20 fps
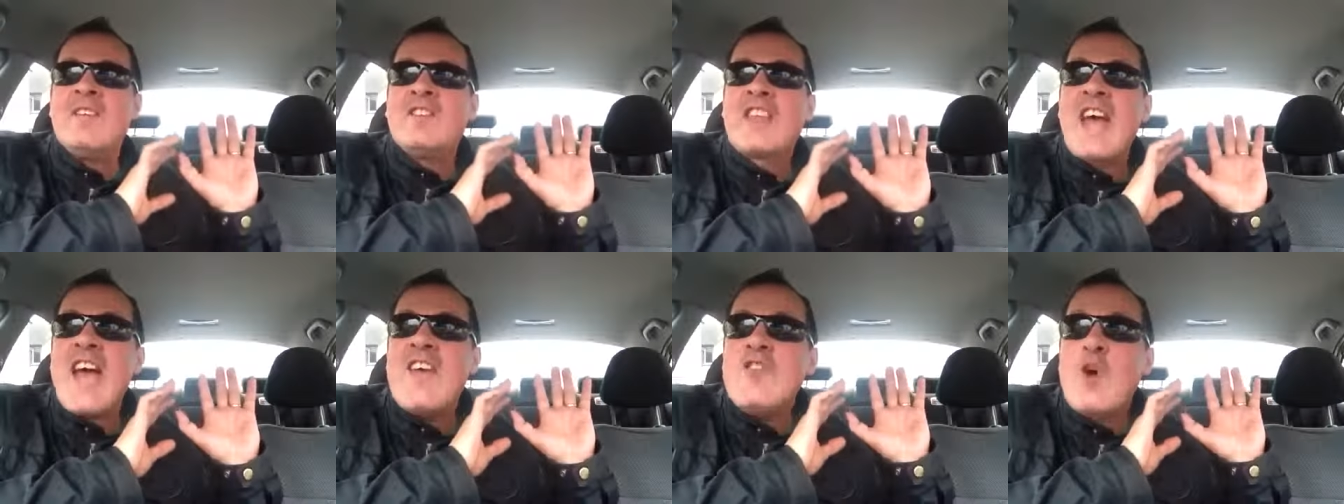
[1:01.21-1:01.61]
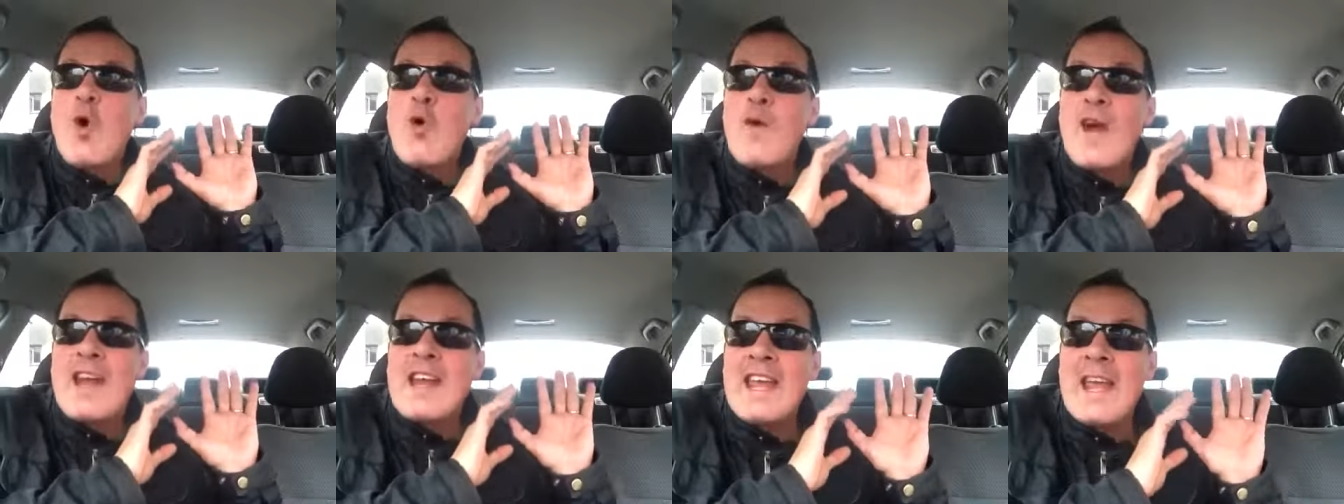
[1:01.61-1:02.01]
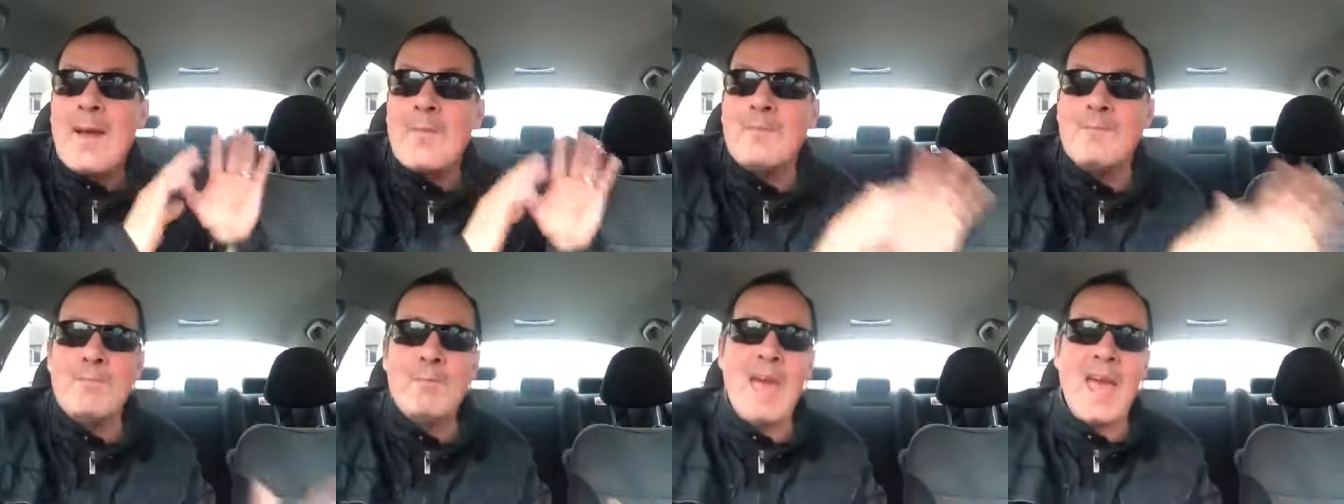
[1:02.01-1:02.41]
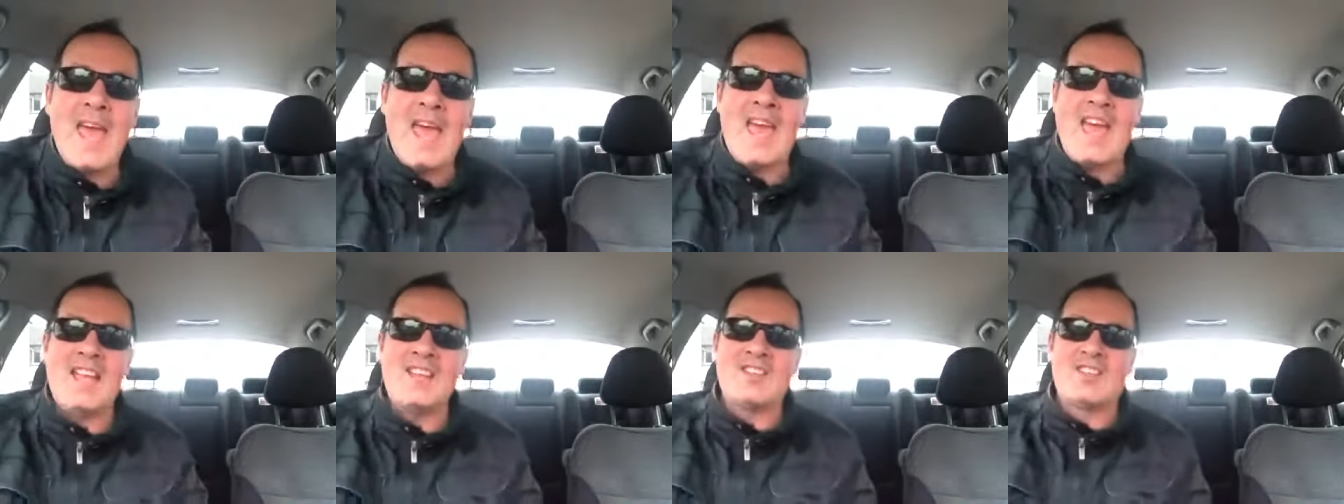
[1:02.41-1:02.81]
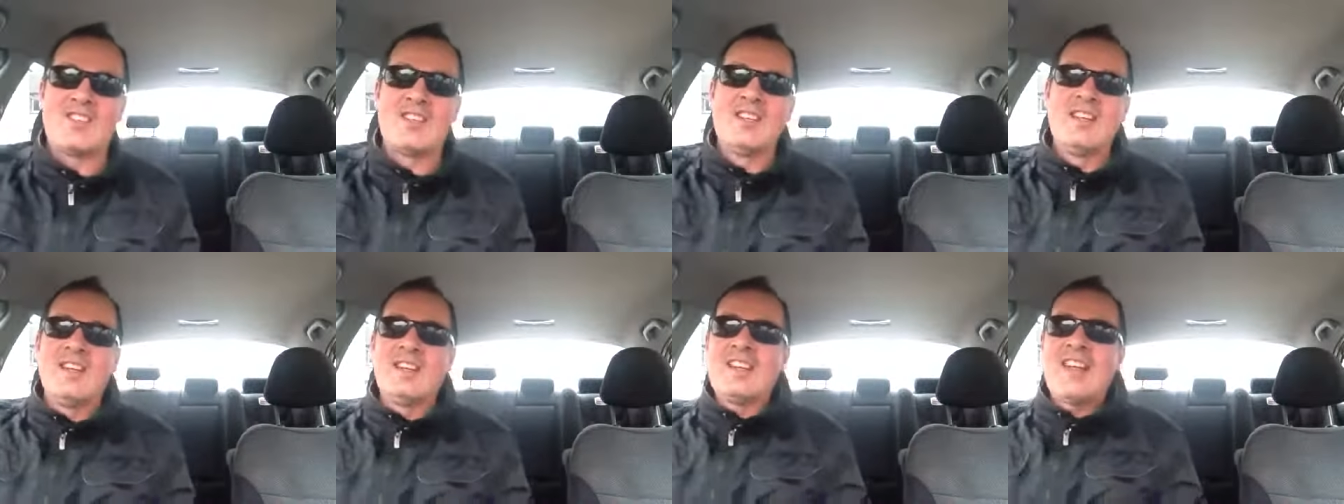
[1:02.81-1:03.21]
They've already admitted
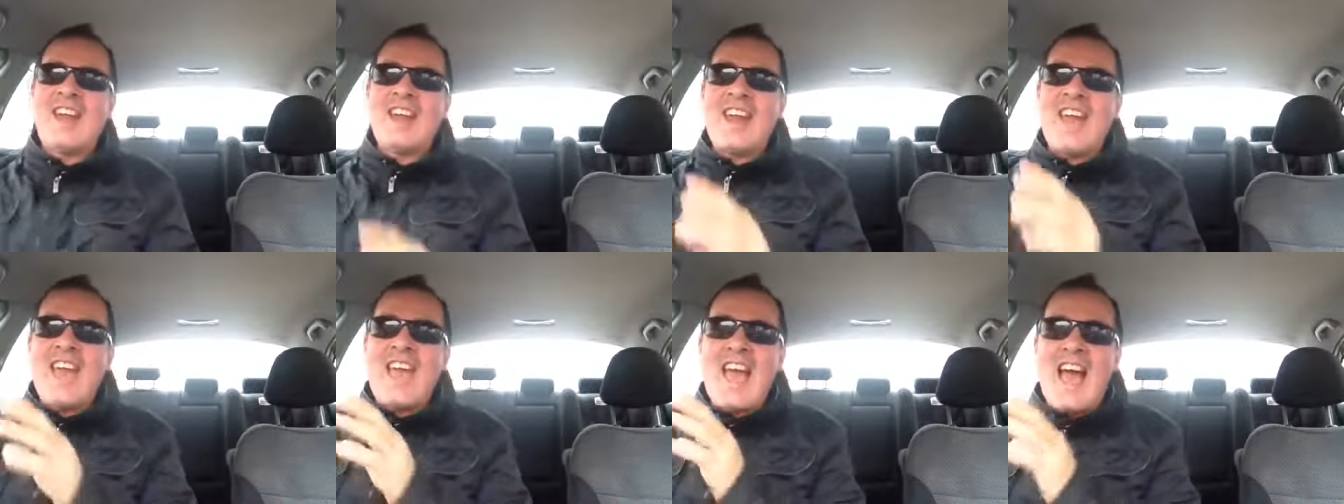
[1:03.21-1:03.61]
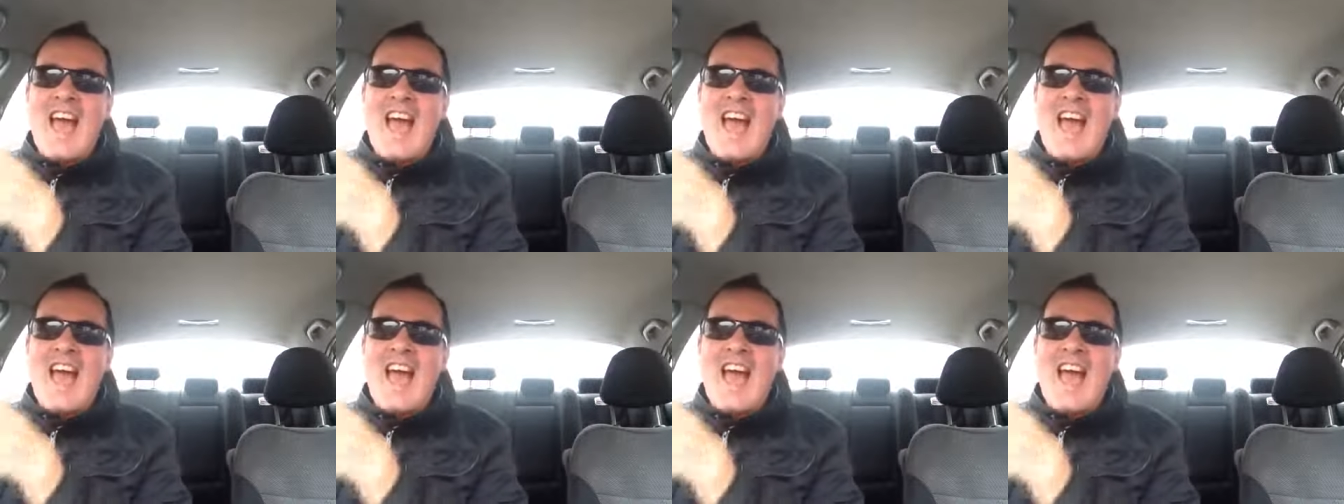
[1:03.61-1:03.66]
that they